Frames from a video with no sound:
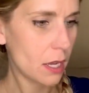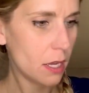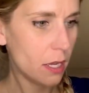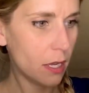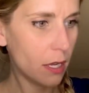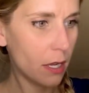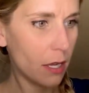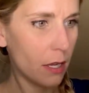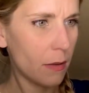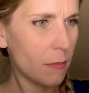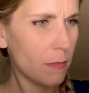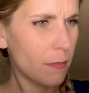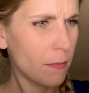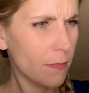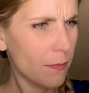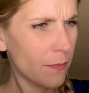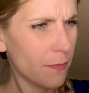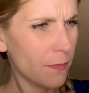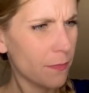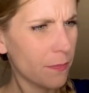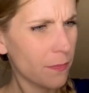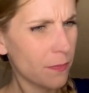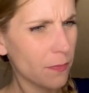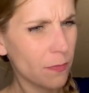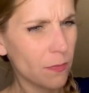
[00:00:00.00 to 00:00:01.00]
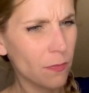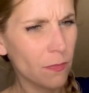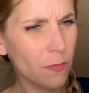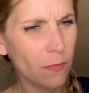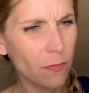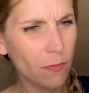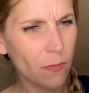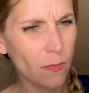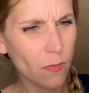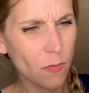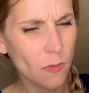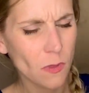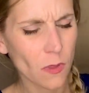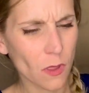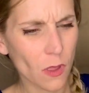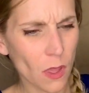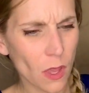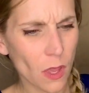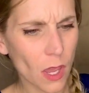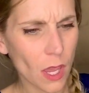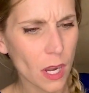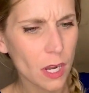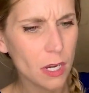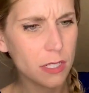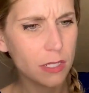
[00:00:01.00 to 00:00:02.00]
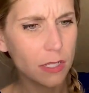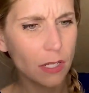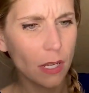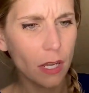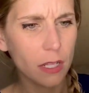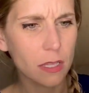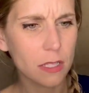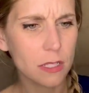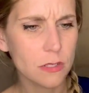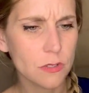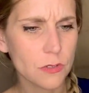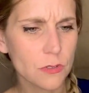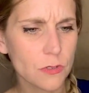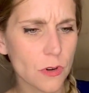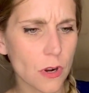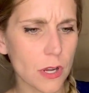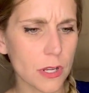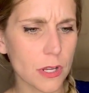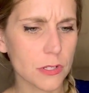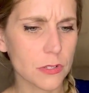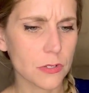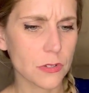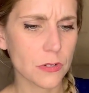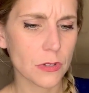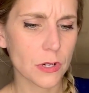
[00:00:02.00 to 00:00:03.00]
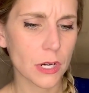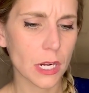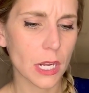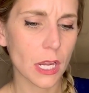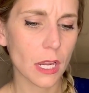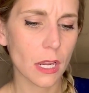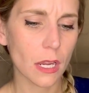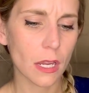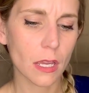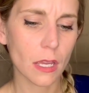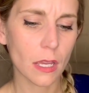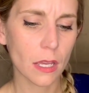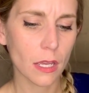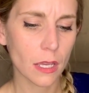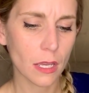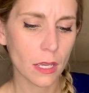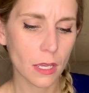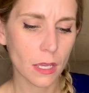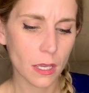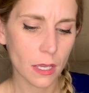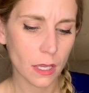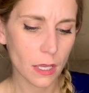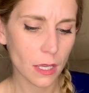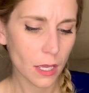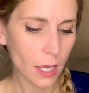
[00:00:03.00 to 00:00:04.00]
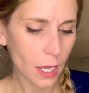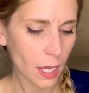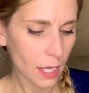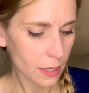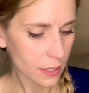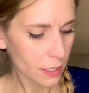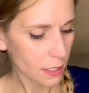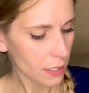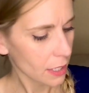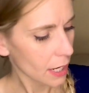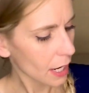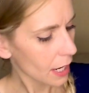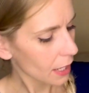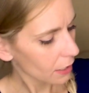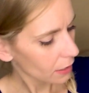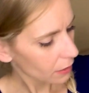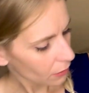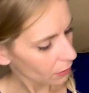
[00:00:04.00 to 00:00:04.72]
Um, and it's got this drawstring, the neck,